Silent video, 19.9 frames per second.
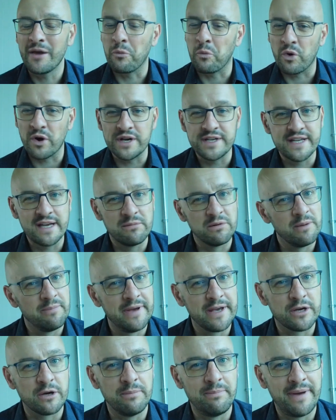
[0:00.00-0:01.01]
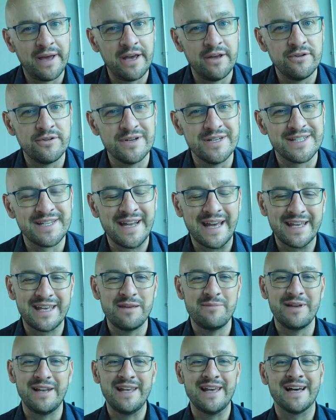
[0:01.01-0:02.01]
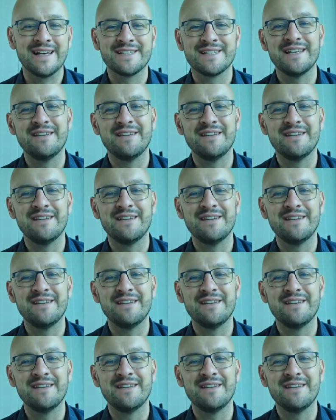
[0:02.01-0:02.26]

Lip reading: They weren't able to pick up boundaries, and Aqib Ilya,